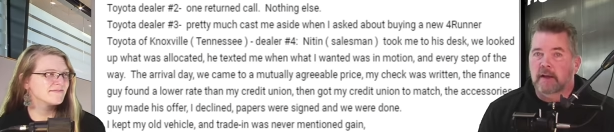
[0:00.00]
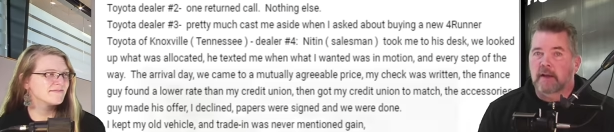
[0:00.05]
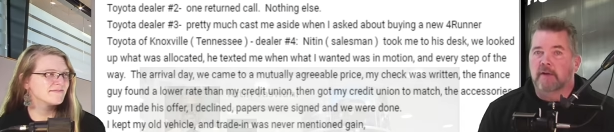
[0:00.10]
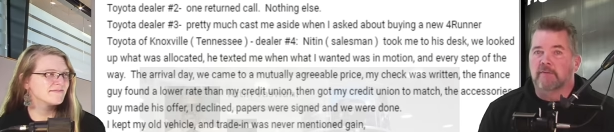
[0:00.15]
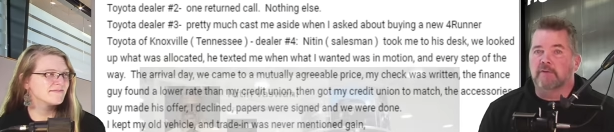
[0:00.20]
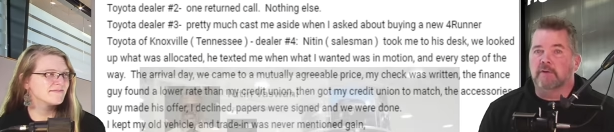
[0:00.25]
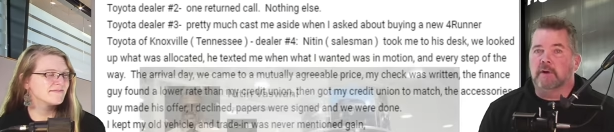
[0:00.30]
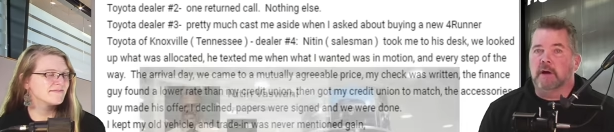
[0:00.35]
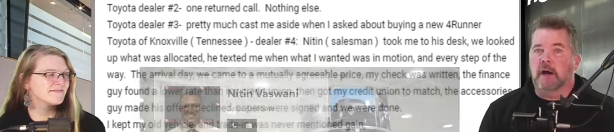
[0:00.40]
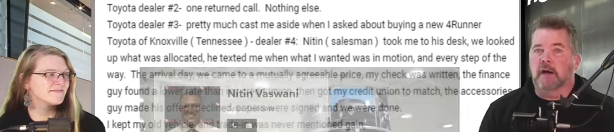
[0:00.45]

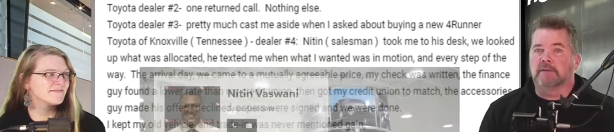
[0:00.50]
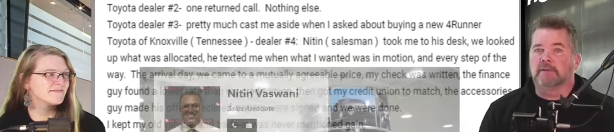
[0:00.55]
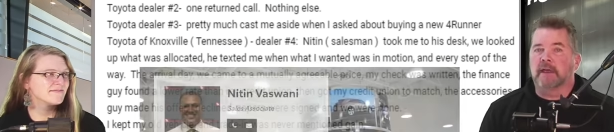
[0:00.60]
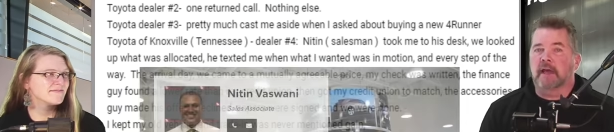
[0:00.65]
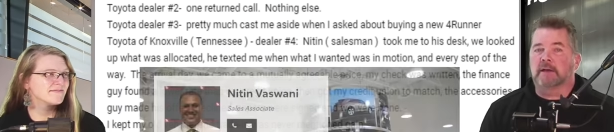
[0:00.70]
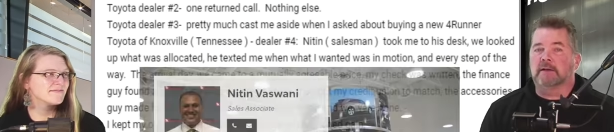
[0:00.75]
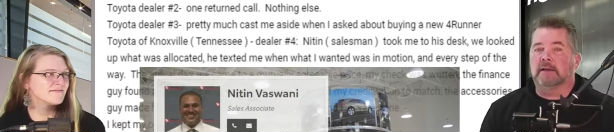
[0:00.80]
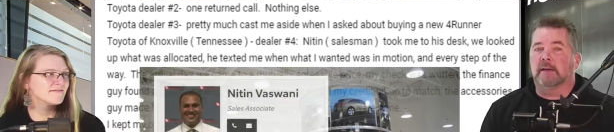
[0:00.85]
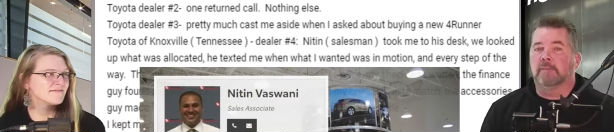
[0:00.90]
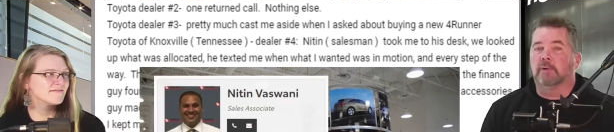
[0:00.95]
Speaker 1: If you
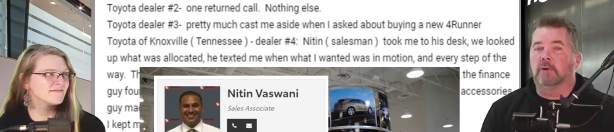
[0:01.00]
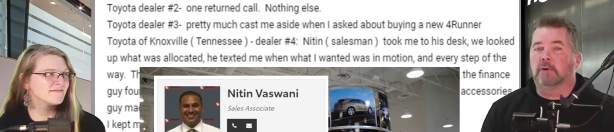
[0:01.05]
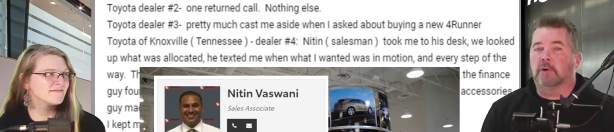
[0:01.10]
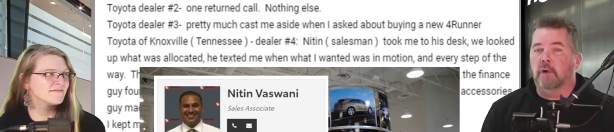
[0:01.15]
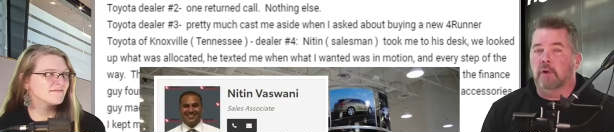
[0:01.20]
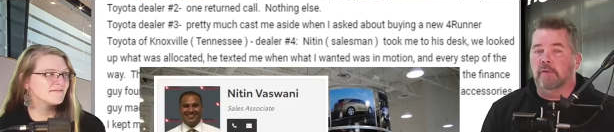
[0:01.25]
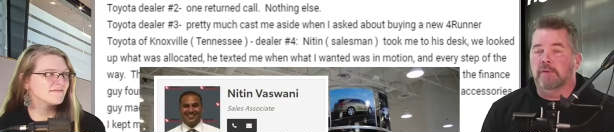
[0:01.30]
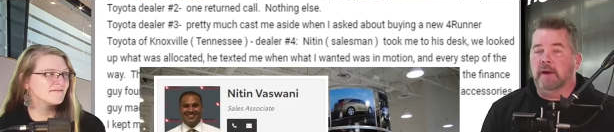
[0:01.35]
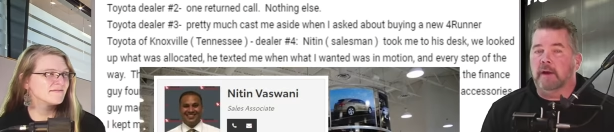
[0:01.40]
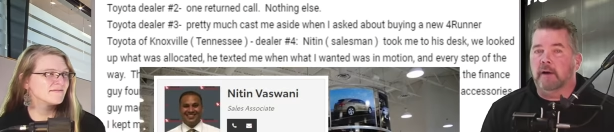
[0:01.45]
contact them or
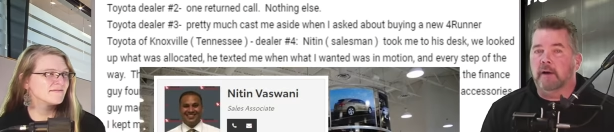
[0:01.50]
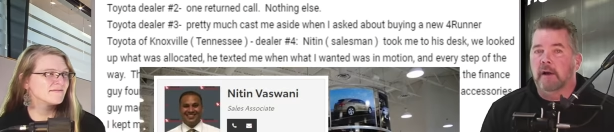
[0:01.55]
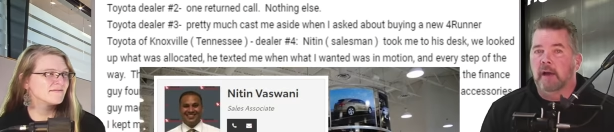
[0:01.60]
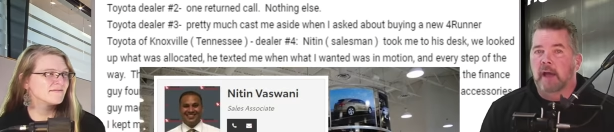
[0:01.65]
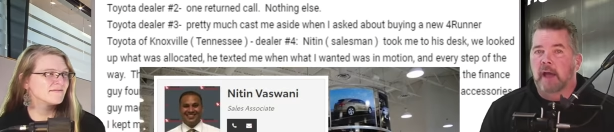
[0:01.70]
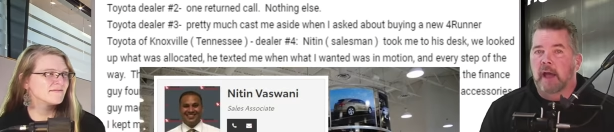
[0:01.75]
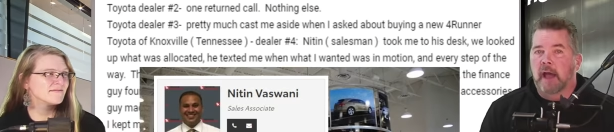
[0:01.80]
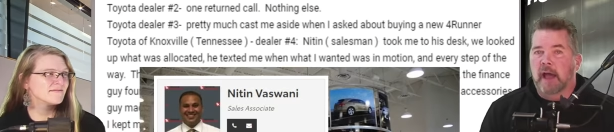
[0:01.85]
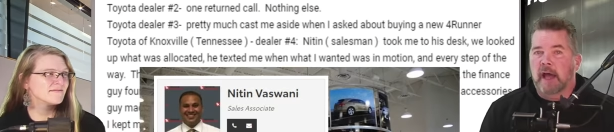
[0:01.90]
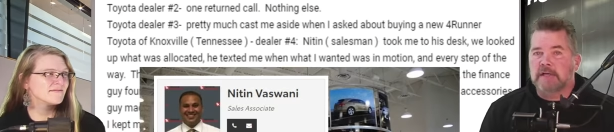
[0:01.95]
go there,
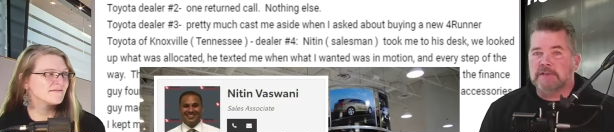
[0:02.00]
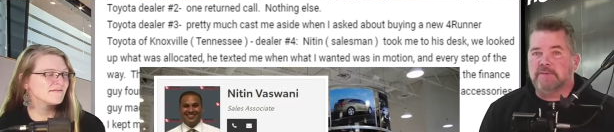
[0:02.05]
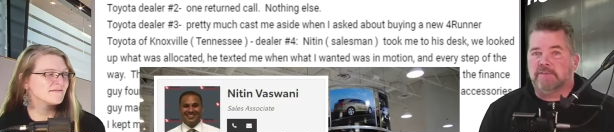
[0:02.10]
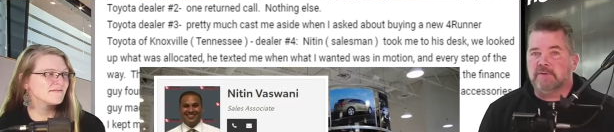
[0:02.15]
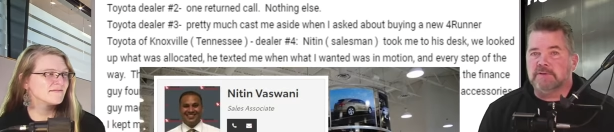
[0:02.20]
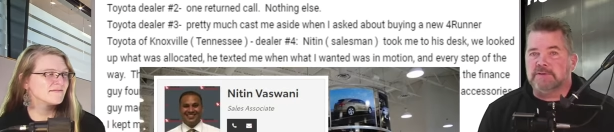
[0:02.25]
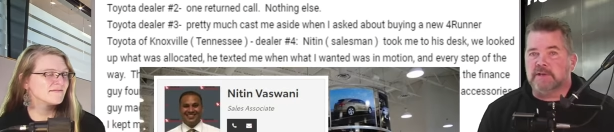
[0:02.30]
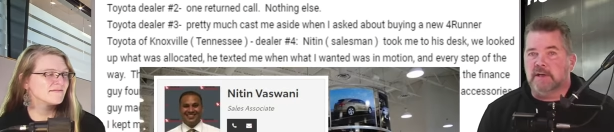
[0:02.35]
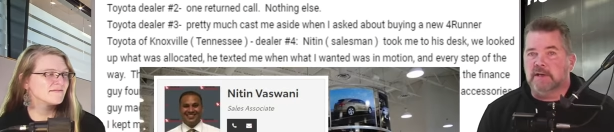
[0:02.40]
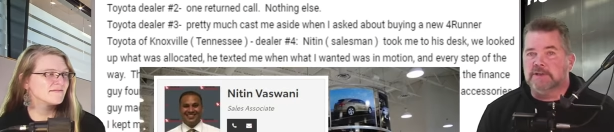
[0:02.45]
ask for
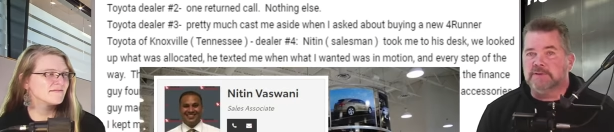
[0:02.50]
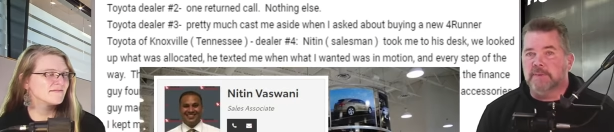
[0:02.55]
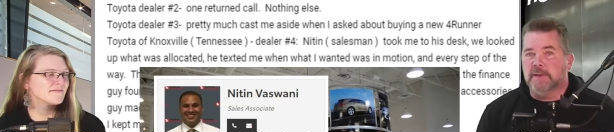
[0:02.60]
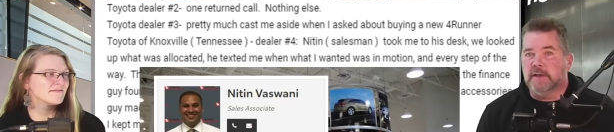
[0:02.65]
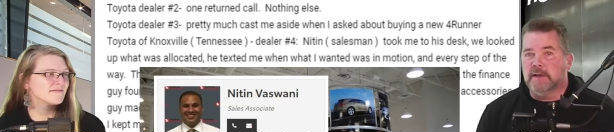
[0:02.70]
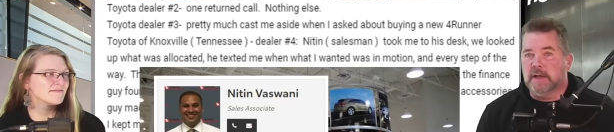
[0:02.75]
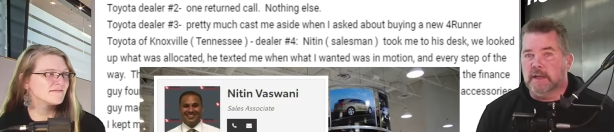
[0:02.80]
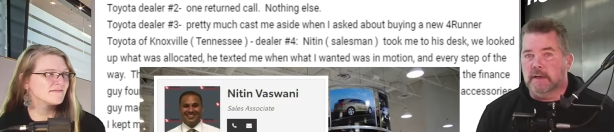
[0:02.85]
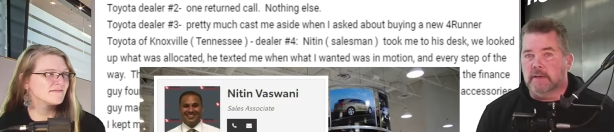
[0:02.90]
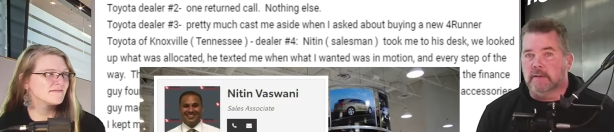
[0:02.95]

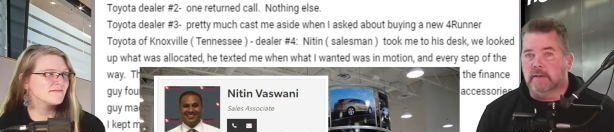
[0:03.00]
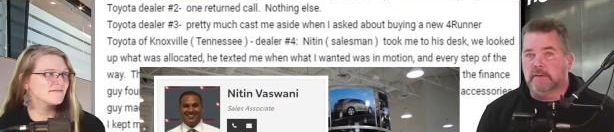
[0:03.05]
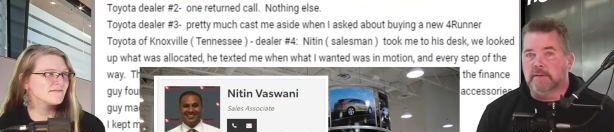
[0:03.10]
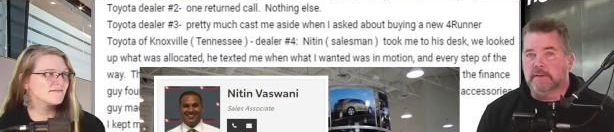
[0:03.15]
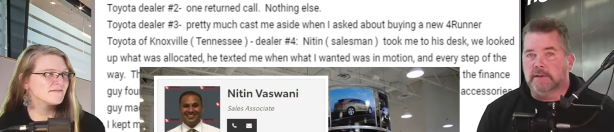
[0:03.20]
salesman Nitin.